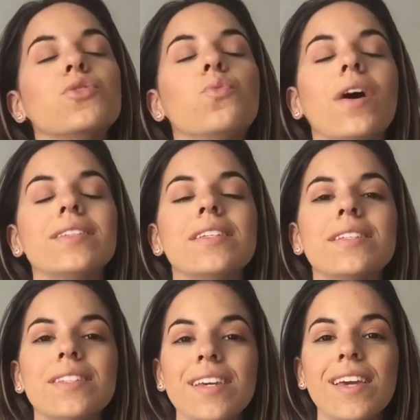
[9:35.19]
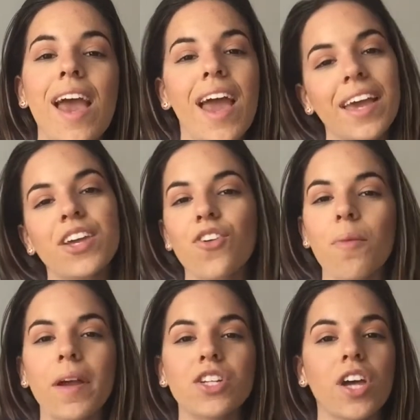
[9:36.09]
you want to see here
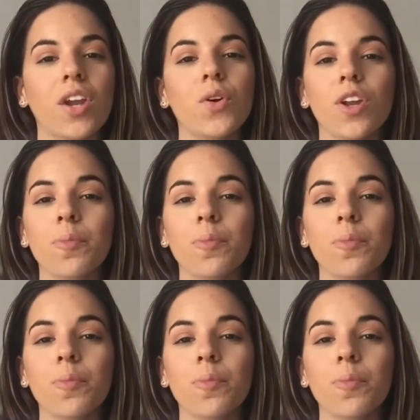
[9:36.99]
on my channel.